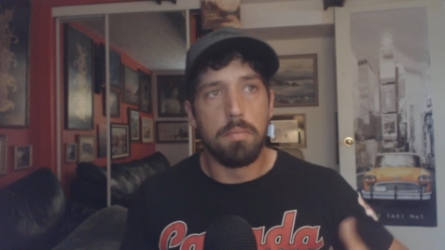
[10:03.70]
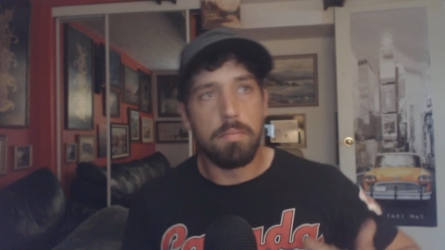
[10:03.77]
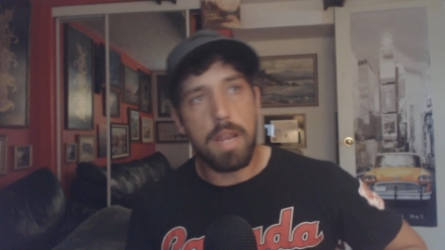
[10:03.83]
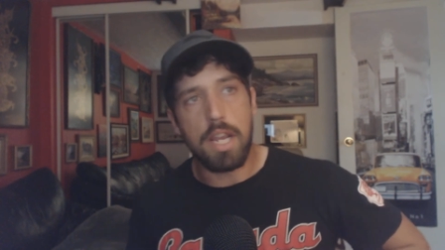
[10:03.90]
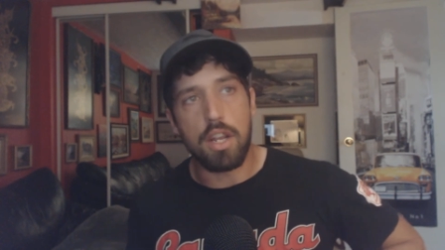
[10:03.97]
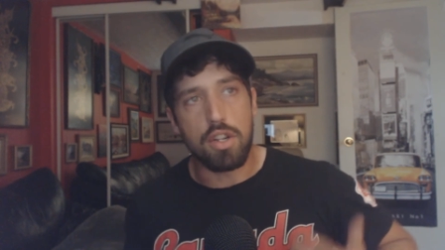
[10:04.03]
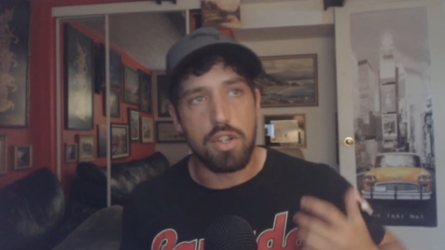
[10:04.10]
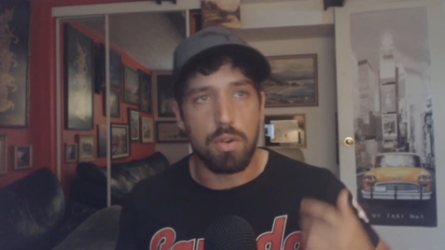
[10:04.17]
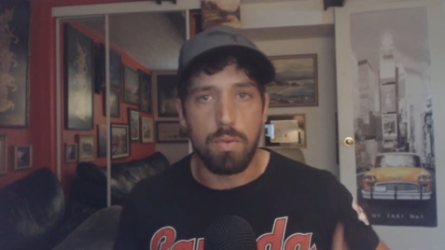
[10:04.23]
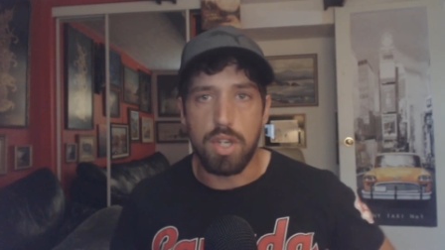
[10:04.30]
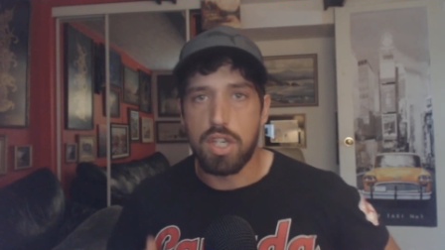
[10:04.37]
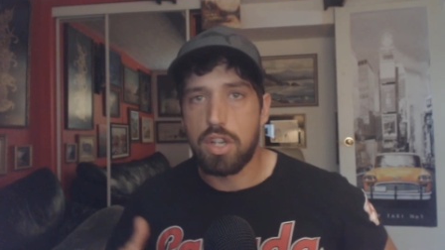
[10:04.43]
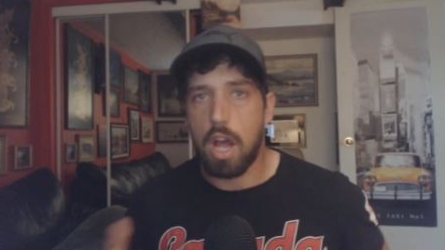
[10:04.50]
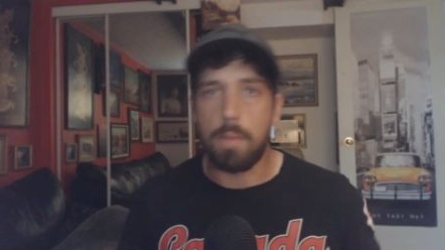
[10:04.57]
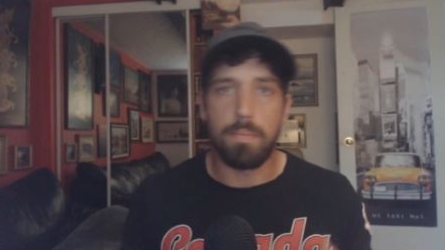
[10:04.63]
make it so
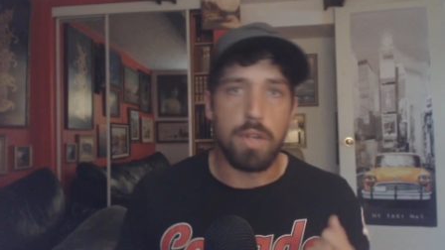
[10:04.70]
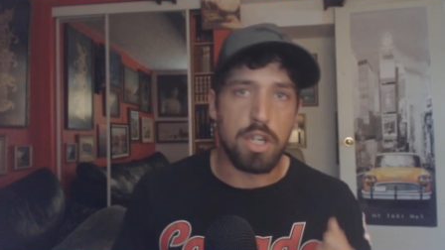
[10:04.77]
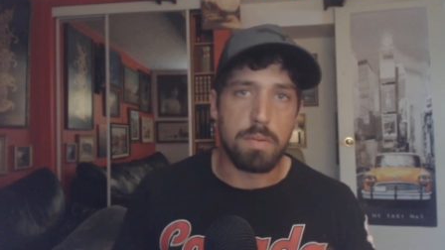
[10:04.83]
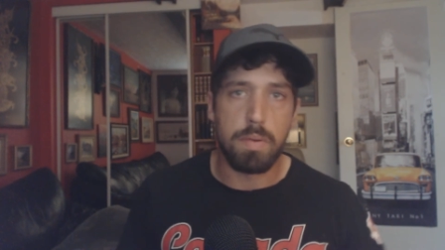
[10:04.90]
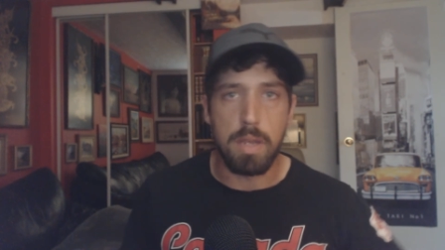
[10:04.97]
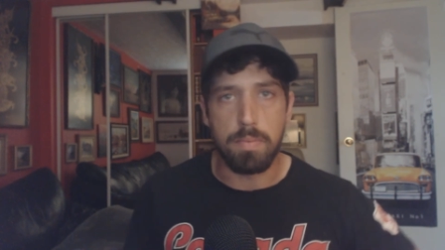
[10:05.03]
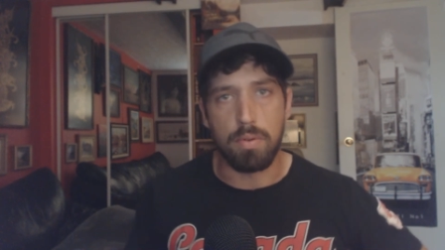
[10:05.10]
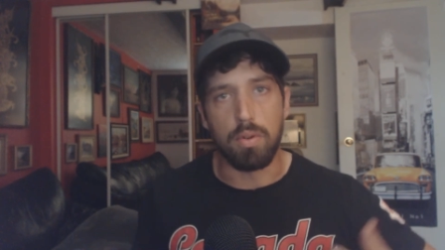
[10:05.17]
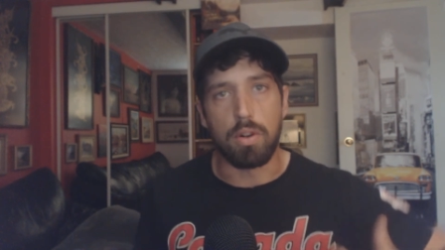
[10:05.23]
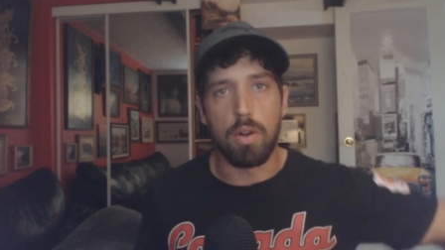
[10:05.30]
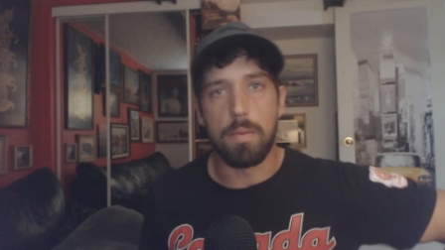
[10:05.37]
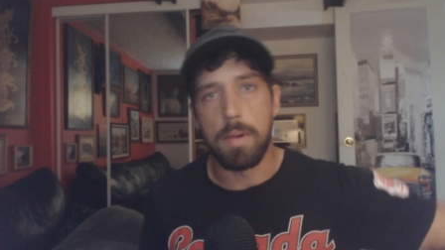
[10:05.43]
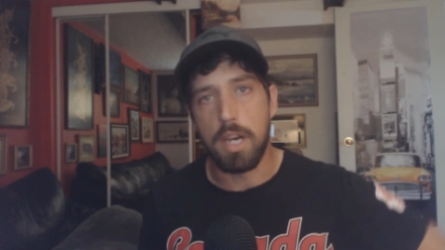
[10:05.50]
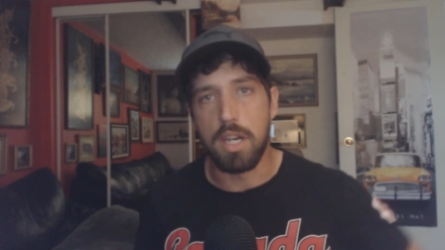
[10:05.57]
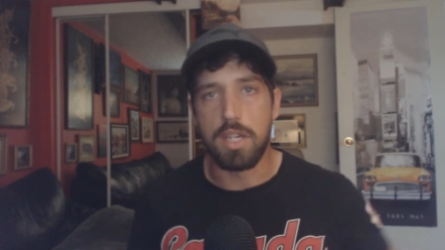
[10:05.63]
we stop these people
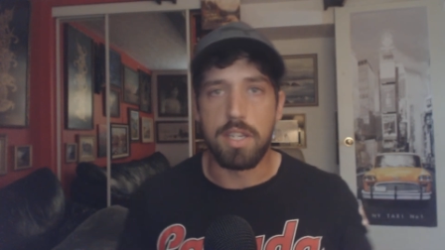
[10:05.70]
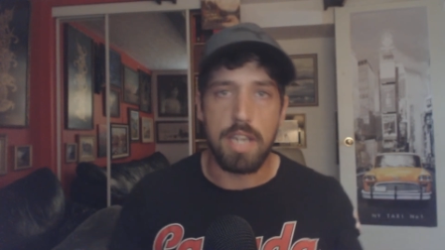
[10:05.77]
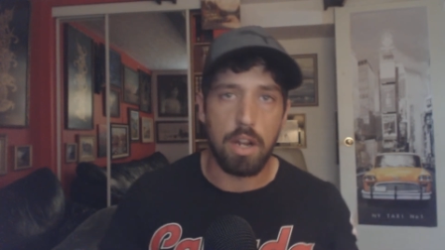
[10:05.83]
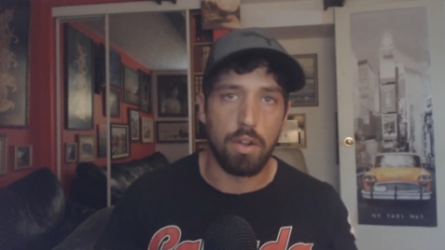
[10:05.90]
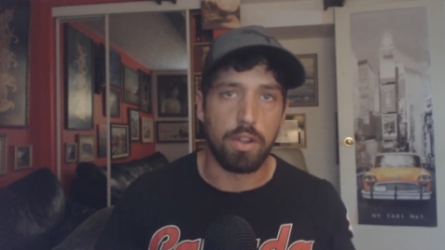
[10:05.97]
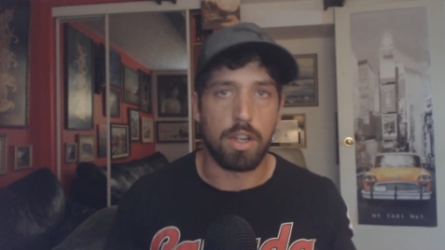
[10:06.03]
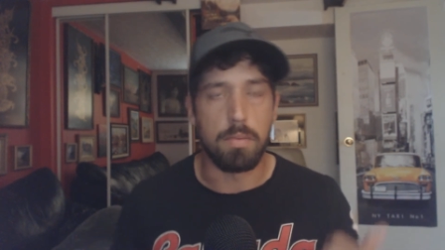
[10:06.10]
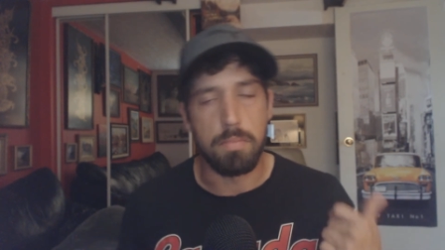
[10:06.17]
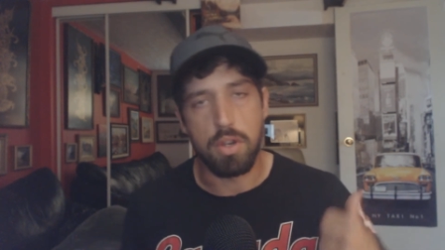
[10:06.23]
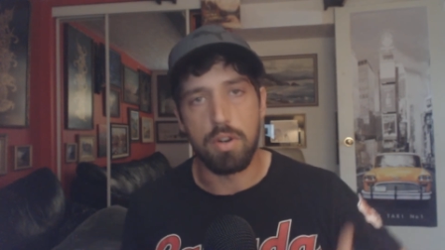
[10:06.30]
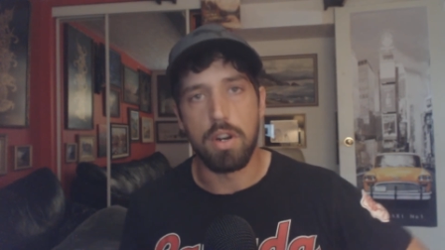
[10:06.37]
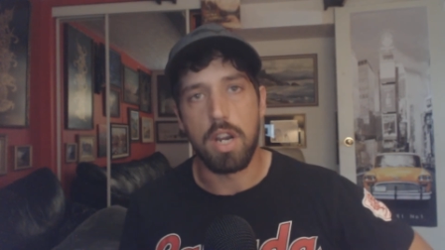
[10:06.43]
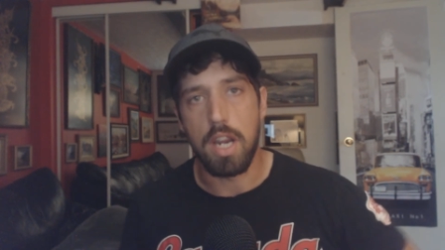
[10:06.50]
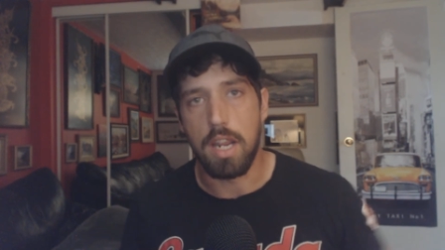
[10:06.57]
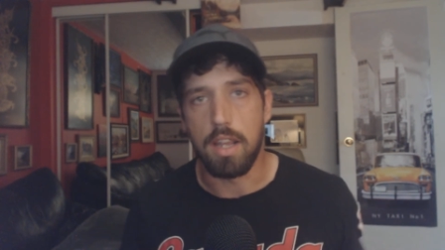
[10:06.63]
going in to sell the
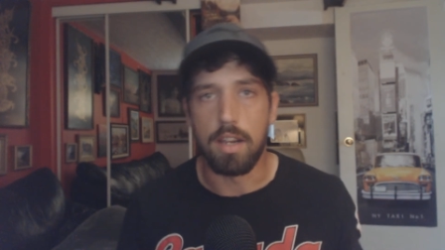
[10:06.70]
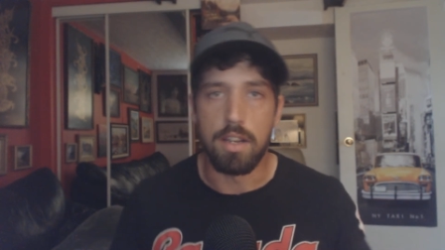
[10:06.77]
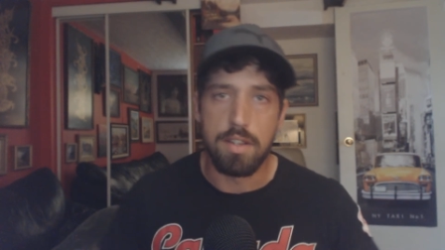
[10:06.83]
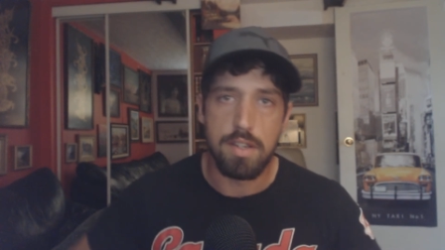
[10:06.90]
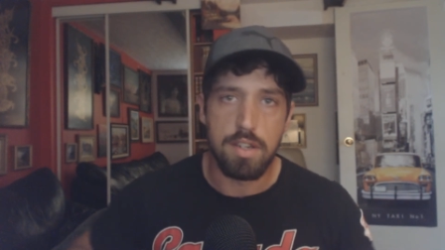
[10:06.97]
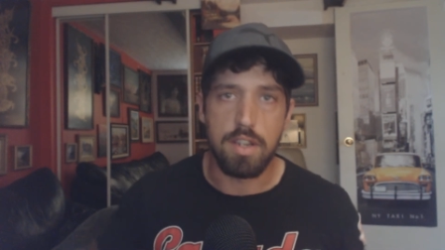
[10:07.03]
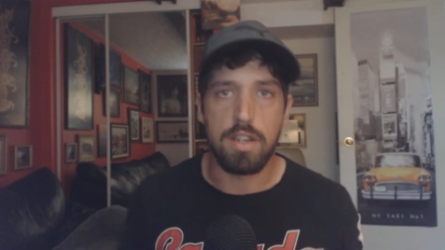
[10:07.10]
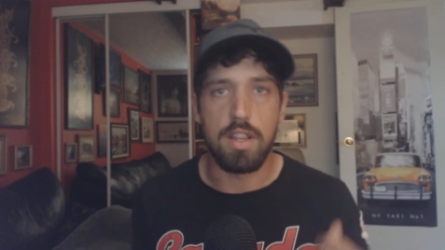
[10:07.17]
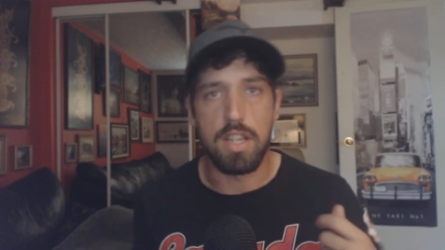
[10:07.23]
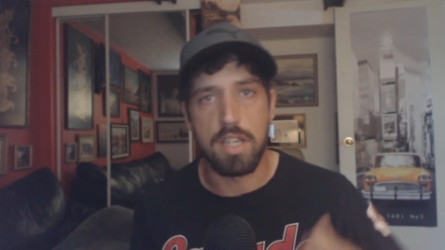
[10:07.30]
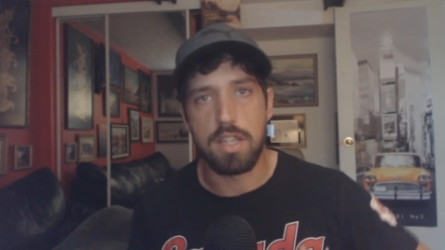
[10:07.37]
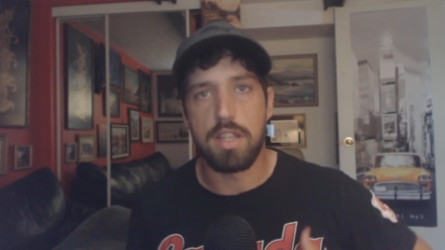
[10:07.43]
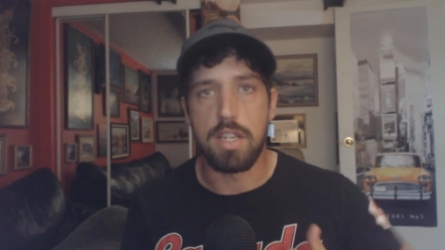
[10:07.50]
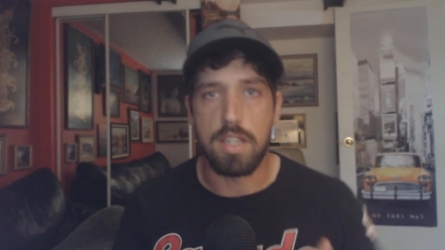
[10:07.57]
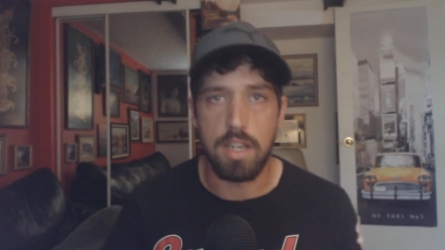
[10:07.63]
community and
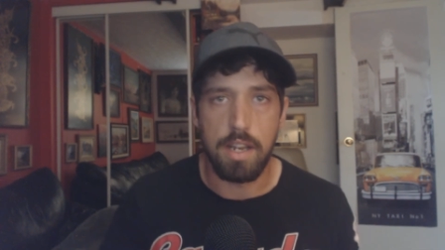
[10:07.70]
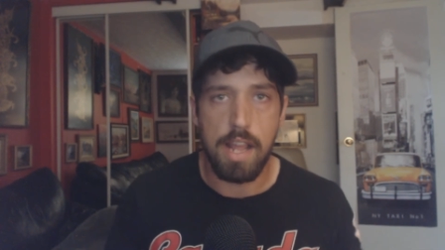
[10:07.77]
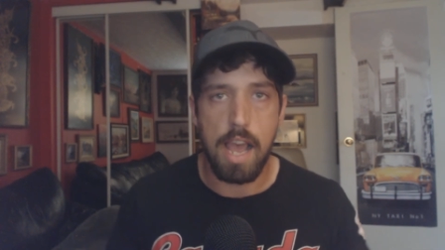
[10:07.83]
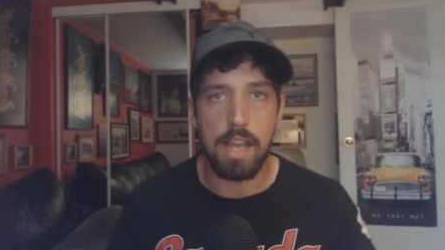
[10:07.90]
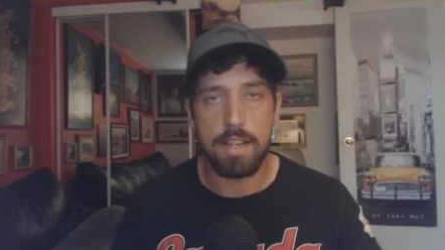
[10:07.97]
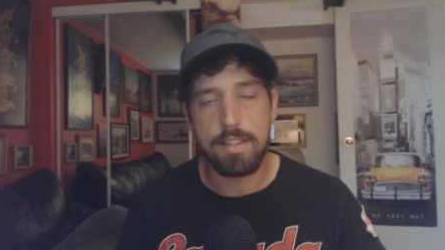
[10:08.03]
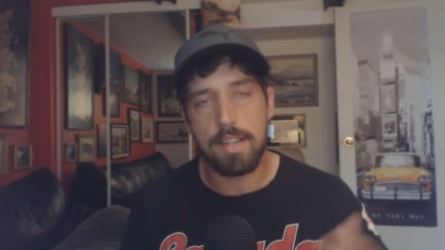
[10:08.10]
this and that.